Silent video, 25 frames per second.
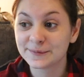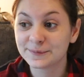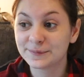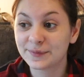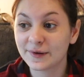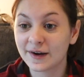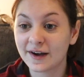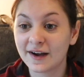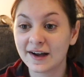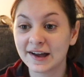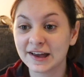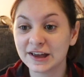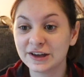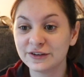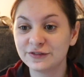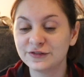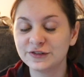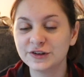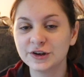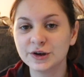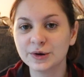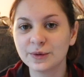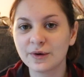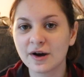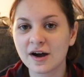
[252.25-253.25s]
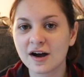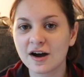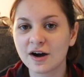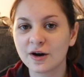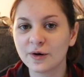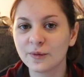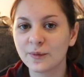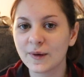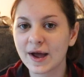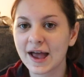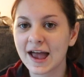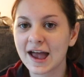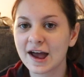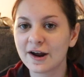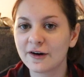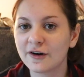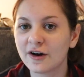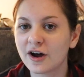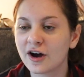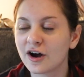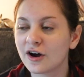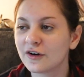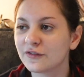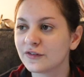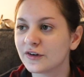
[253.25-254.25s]
but if you are aware
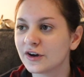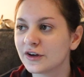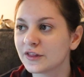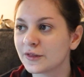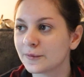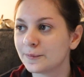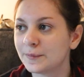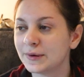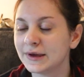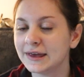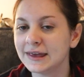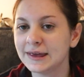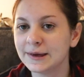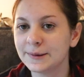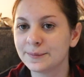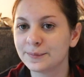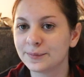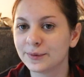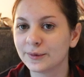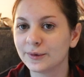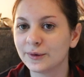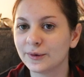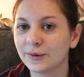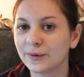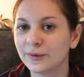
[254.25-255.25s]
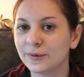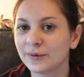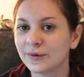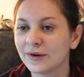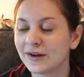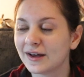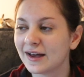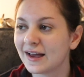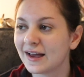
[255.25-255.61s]
of other people